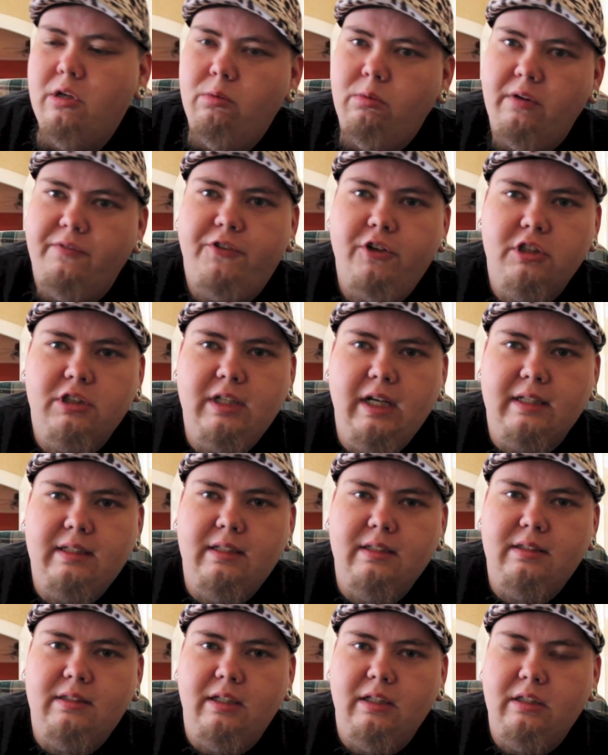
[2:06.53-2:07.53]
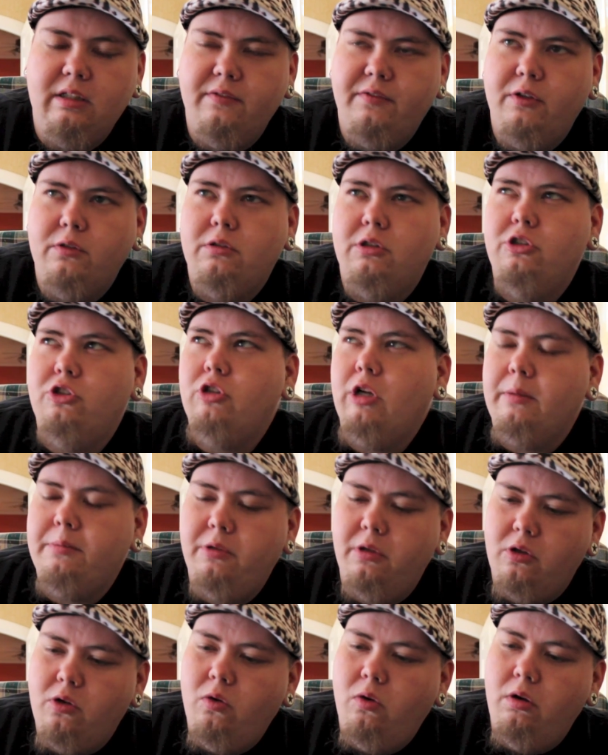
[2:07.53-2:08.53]
When I first got this thing, the voltage drop
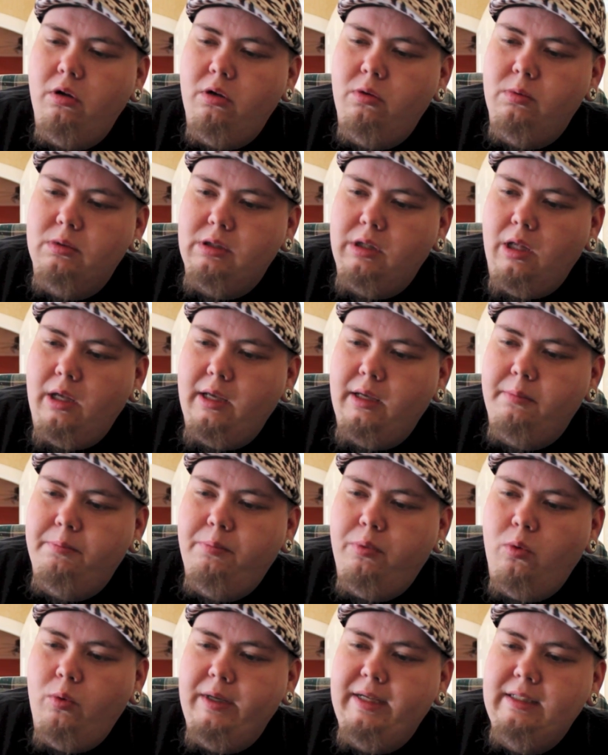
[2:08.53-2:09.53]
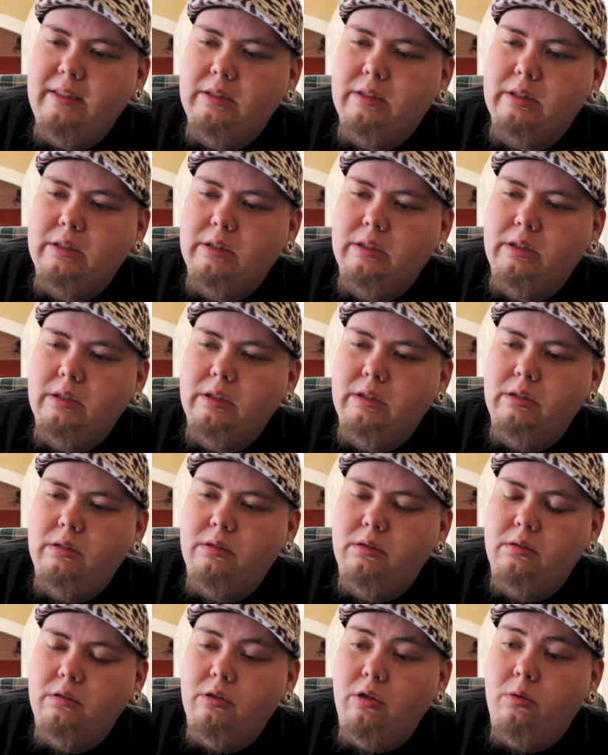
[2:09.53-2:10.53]
to the coil was like it wasn't
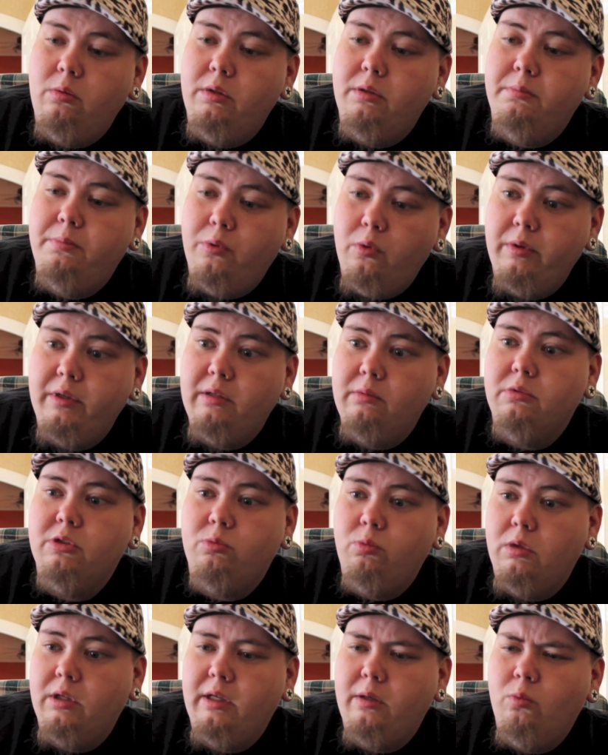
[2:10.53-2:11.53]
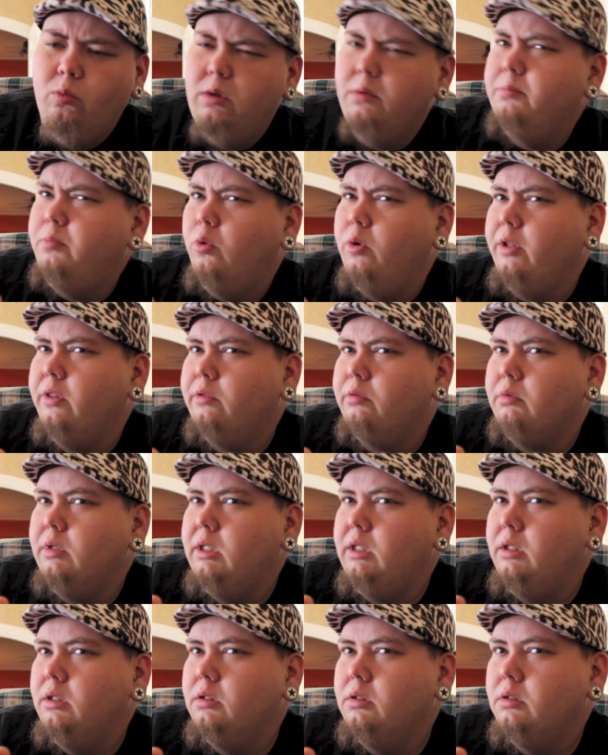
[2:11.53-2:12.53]
it was like
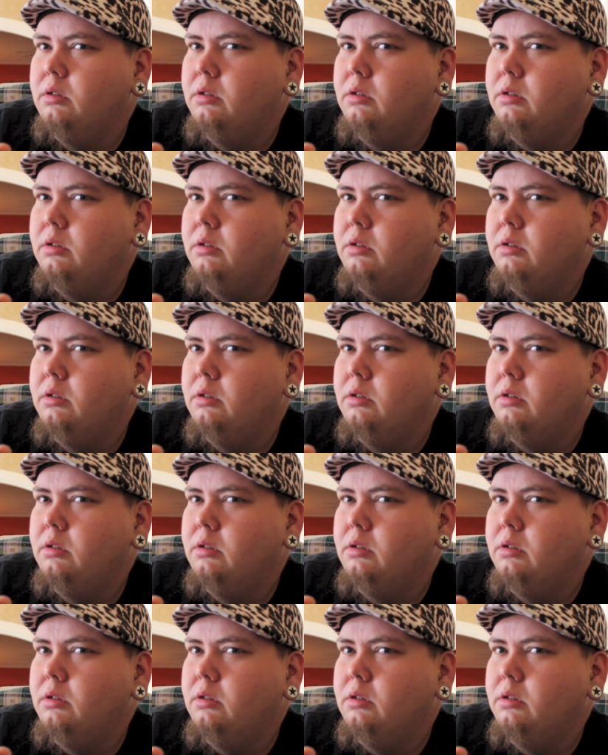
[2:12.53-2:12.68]
1.3